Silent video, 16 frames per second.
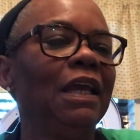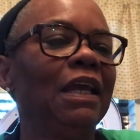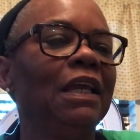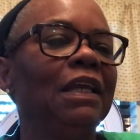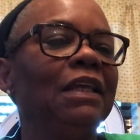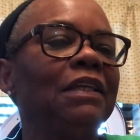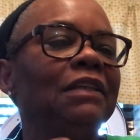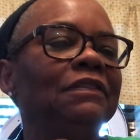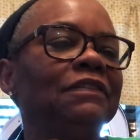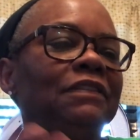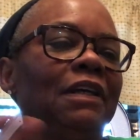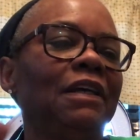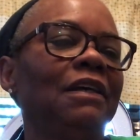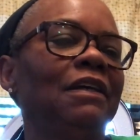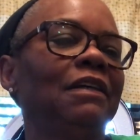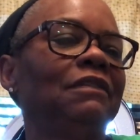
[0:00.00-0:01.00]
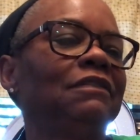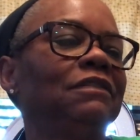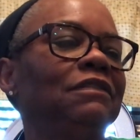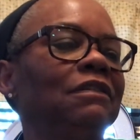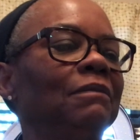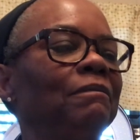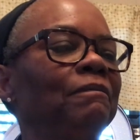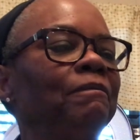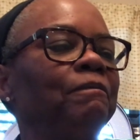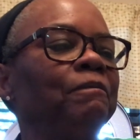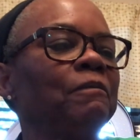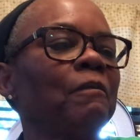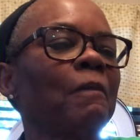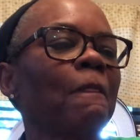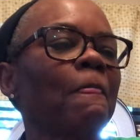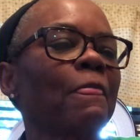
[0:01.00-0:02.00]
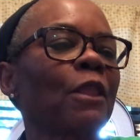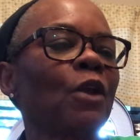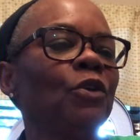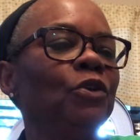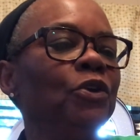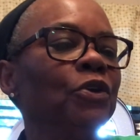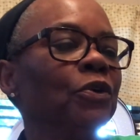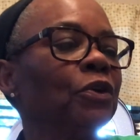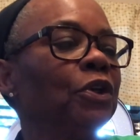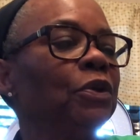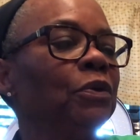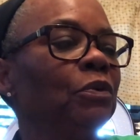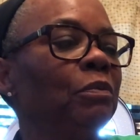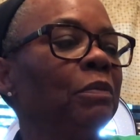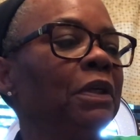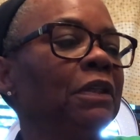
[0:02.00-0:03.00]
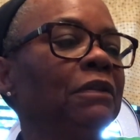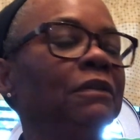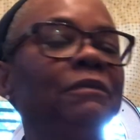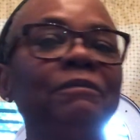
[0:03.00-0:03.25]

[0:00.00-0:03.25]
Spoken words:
he says, "You're human.